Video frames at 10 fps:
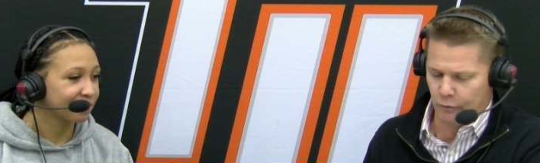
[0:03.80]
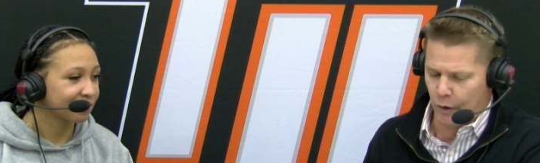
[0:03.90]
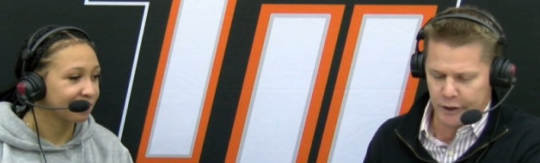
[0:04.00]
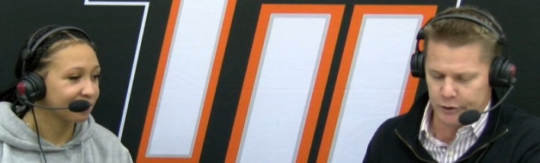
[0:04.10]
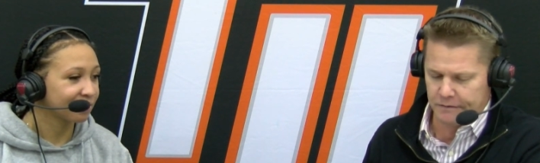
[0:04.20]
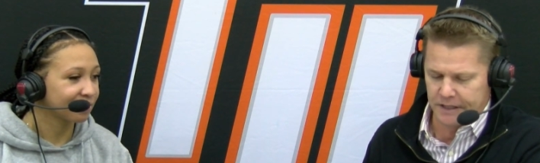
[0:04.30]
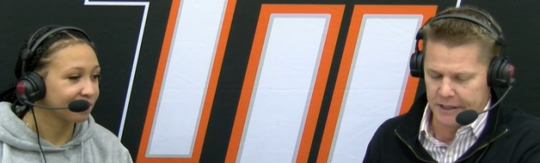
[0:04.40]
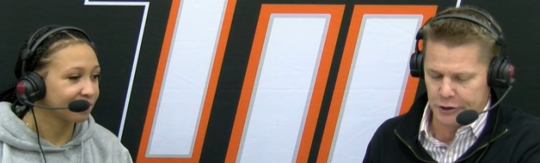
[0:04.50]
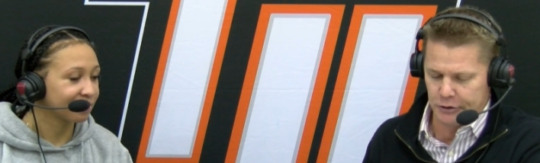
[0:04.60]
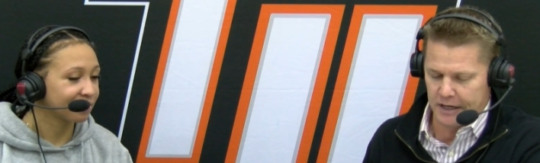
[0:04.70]
Speaker 1: Pioneers of
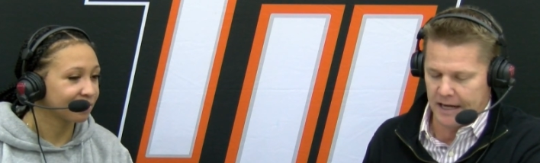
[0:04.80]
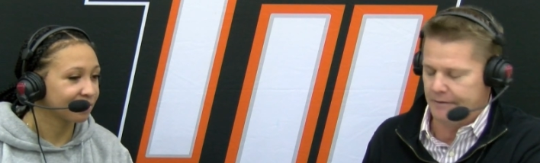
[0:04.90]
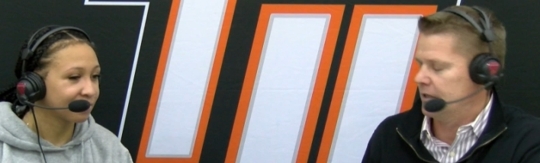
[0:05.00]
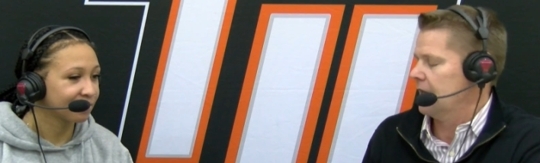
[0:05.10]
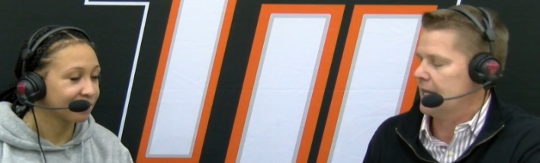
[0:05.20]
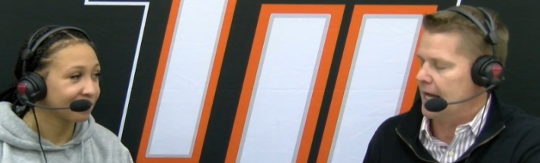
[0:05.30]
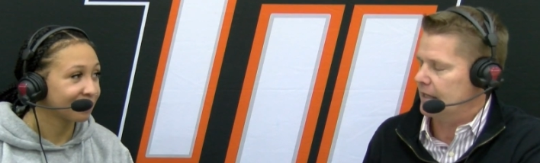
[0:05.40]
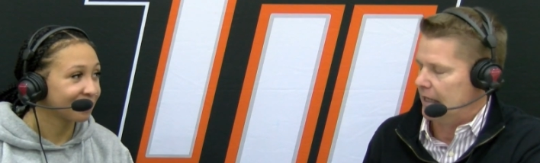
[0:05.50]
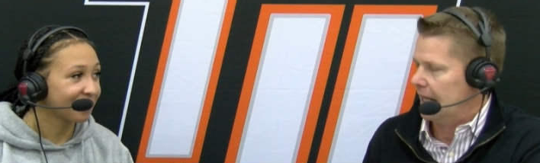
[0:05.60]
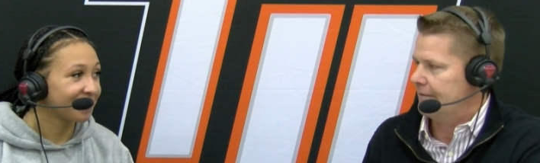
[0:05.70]
10 straight. Haven't done
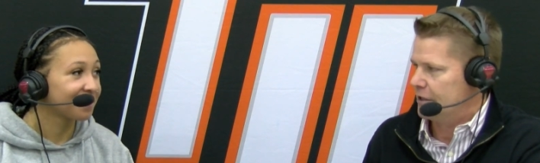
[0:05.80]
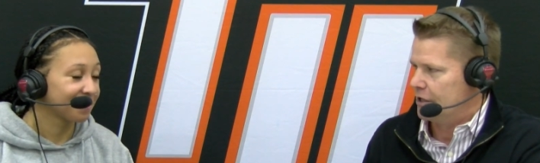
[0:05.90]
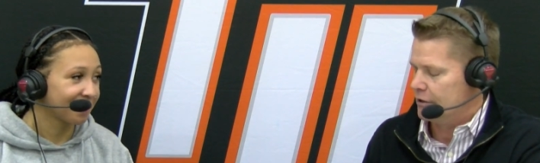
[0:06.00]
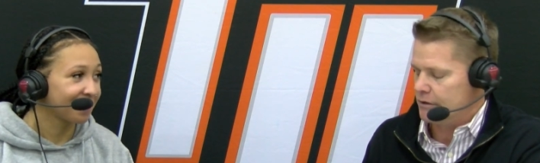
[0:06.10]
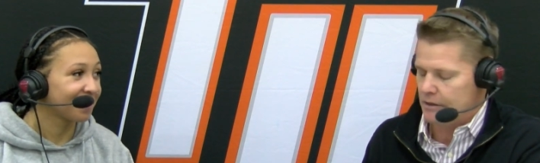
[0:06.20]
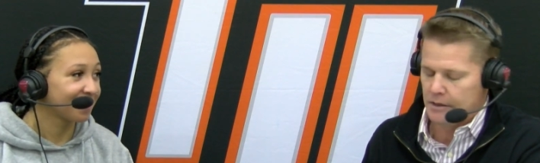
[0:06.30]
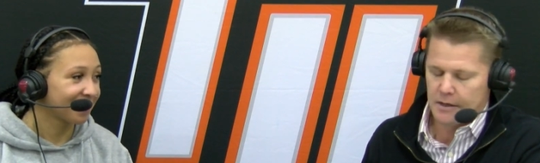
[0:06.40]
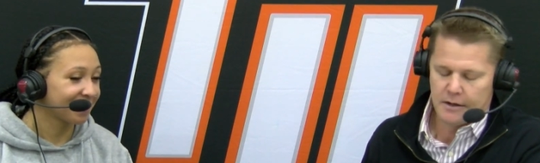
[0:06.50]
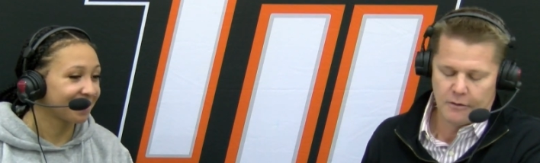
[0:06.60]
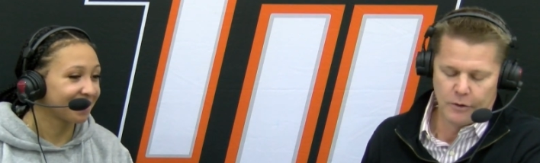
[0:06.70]
that in 11 years.
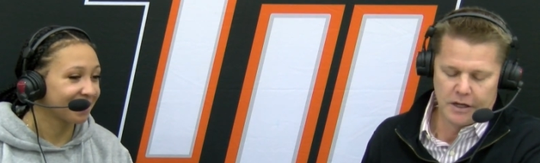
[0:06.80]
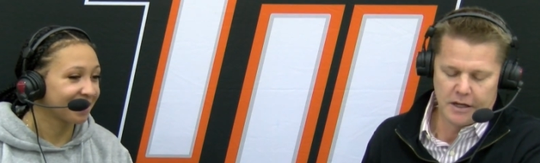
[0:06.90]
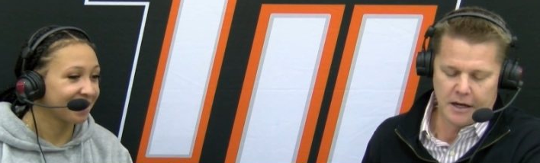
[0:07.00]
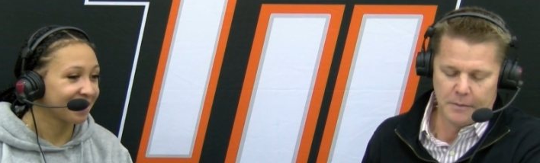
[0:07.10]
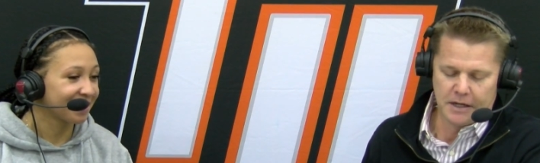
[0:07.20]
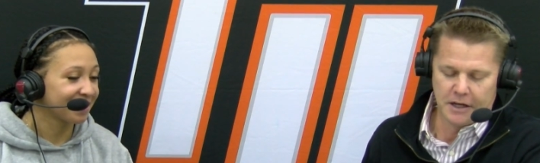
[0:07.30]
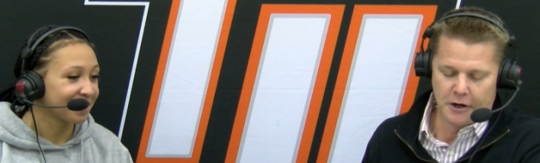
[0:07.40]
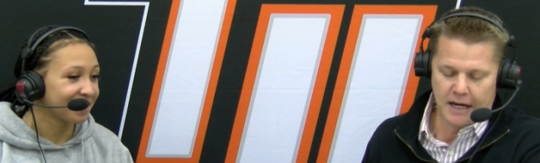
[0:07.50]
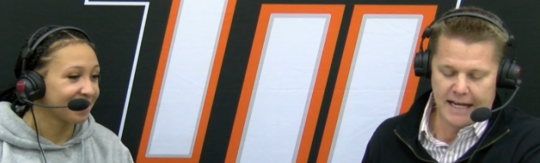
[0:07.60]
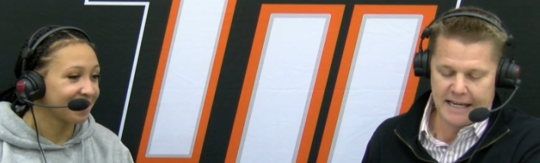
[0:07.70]
We come in
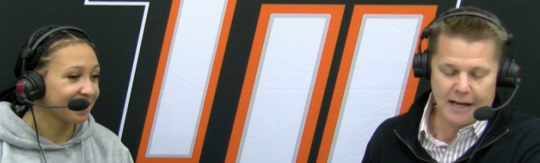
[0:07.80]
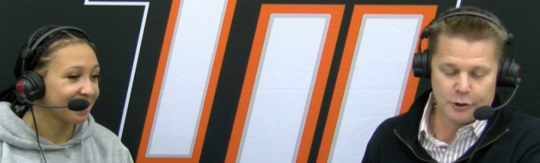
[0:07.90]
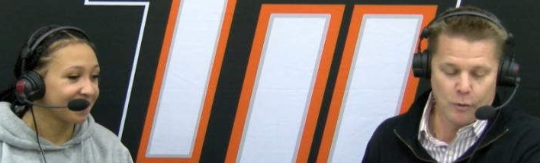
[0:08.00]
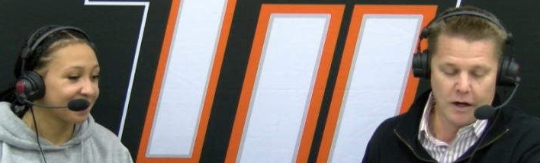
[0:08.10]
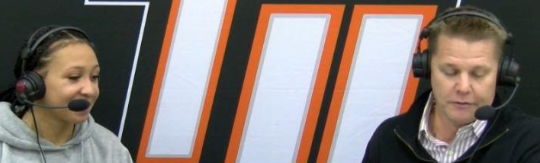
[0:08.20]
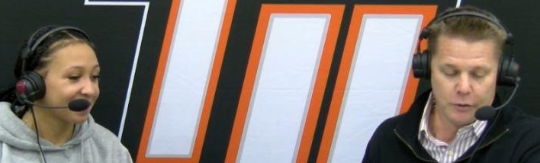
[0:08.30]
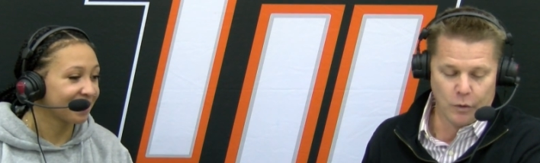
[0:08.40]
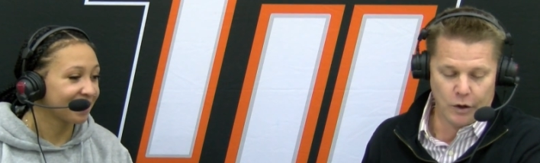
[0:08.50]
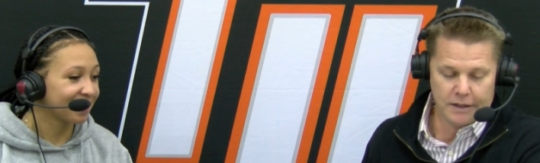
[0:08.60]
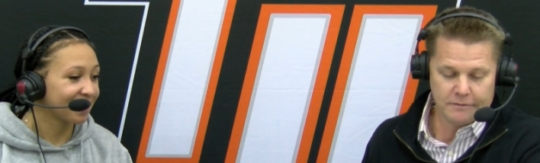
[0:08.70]
here at now 12
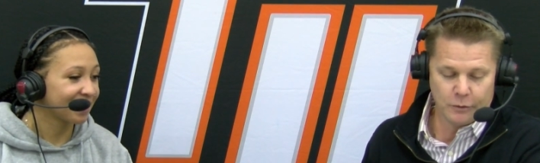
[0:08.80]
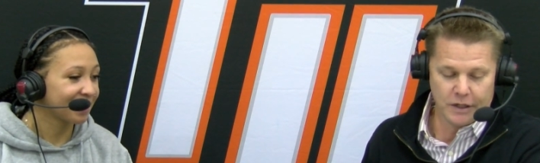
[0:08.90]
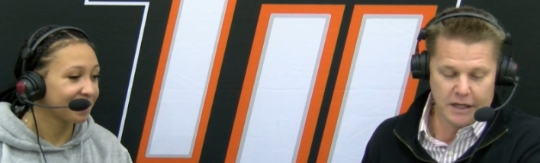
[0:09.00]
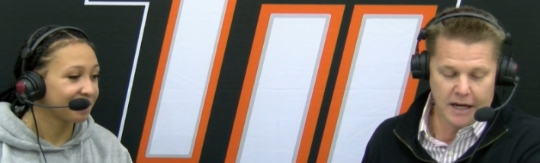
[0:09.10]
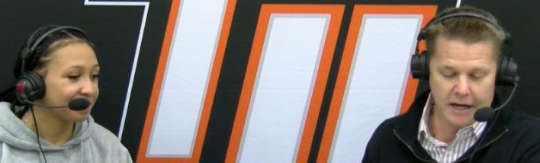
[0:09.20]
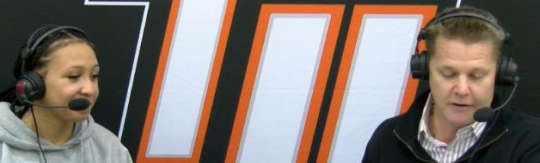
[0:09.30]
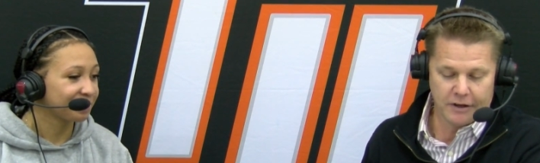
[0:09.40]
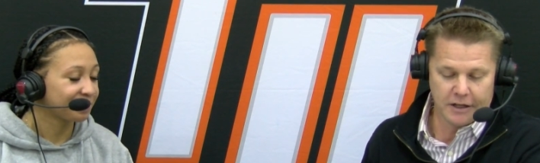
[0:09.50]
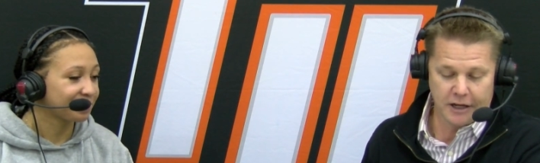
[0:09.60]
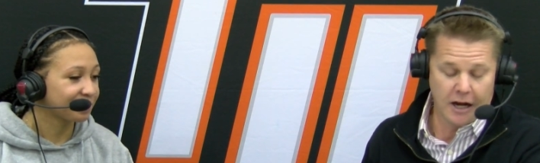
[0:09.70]
and 1. We
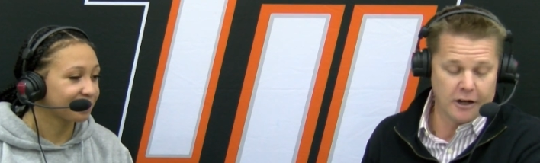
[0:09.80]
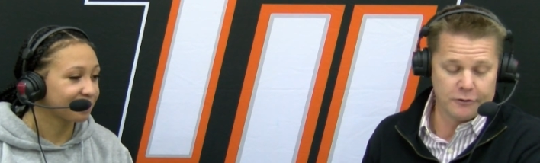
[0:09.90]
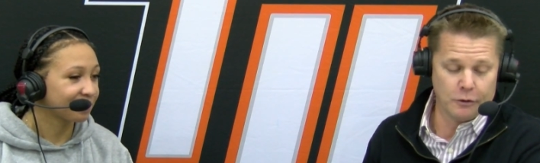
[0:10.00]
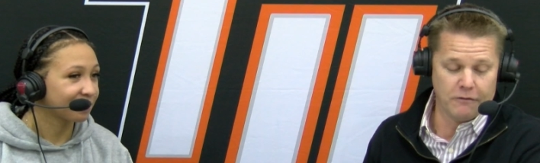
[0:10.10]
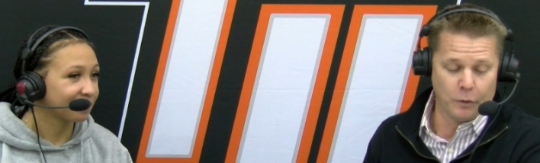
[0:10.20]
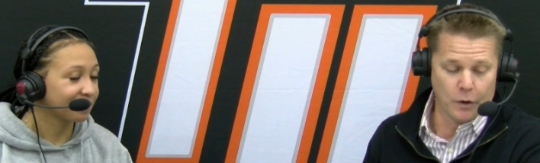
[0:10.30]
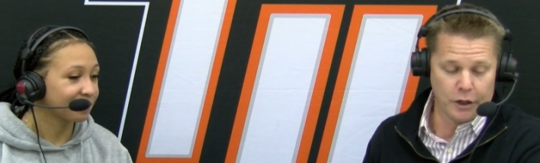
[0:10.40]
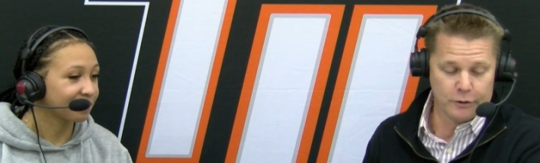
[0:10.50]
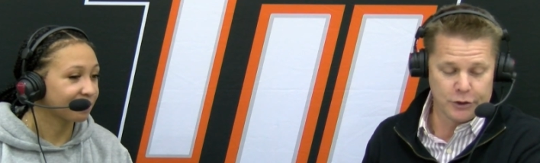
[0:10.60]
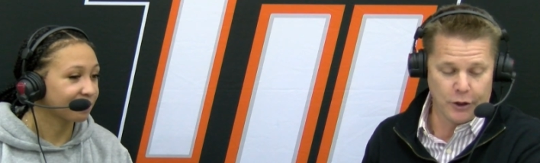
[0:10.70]
have uh, got off to a 4
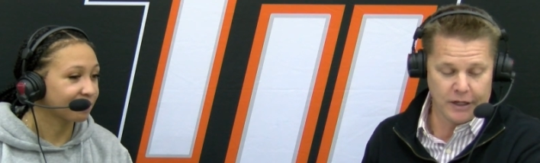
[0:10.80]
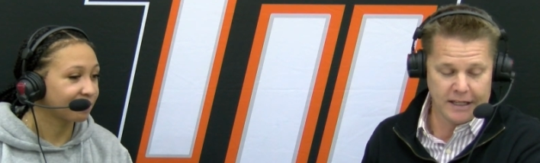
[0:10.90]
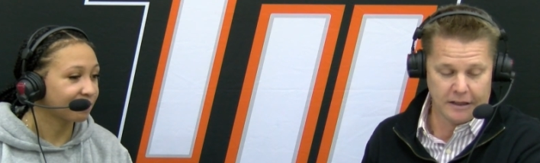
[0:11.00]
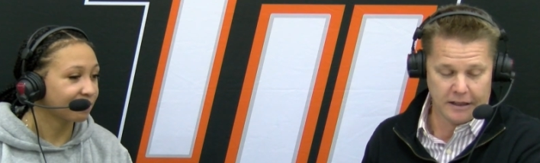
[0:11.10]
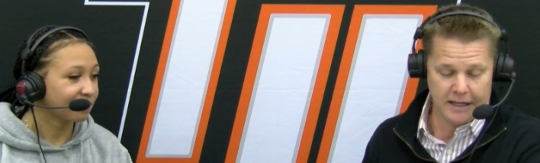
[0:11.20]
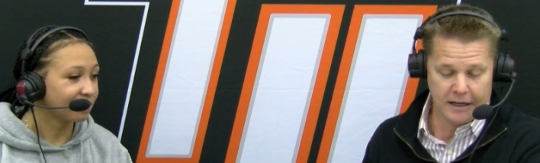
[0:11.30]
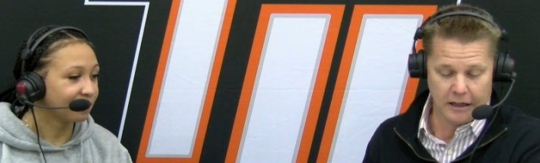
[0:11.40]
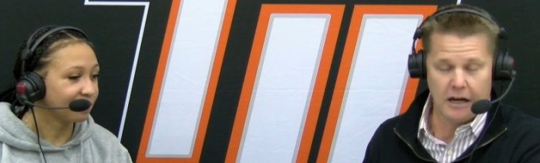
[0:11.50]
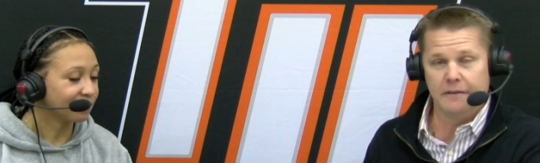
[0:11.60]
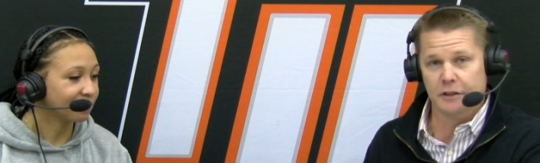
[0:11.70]
0 start in the league, and
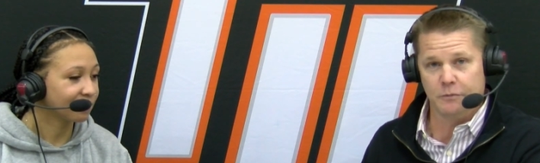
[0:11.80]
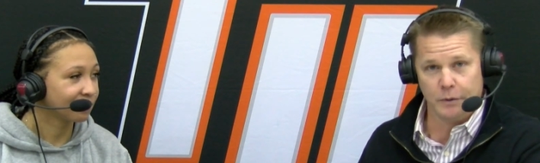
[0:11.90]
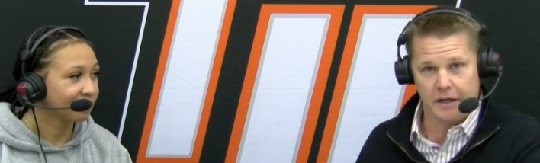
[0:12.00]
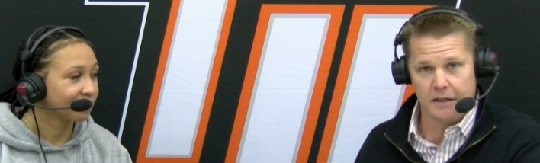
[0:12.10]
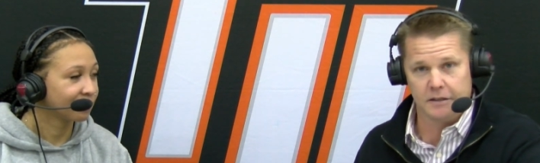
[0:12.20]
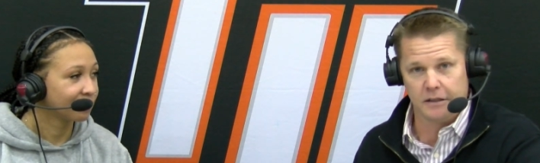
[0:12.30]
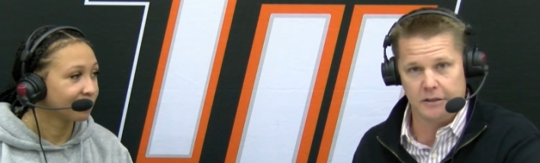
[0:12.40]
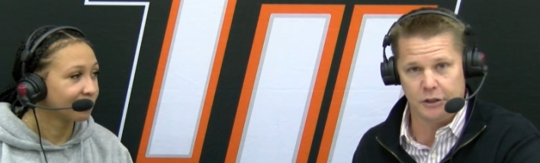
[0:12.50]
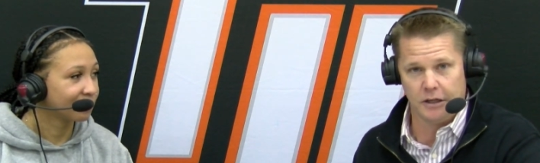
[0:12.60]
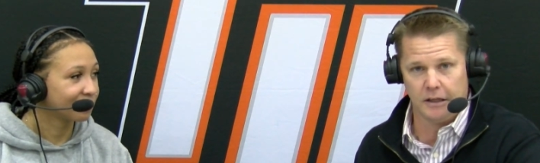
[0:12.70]
a lot of it's because of
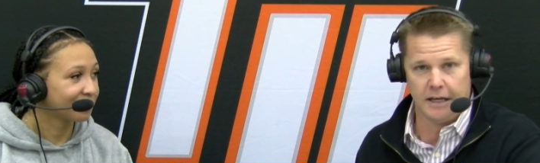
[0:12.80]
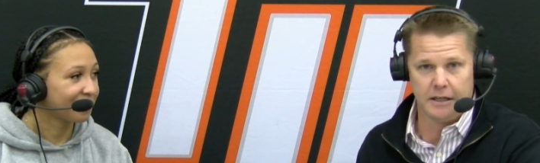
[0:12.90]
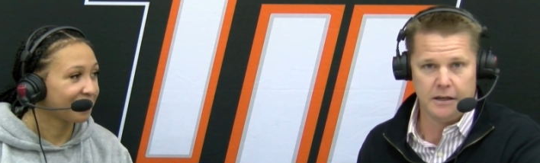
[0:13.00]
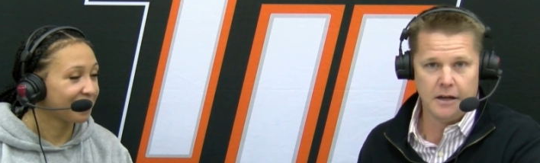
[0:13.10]
this young lady.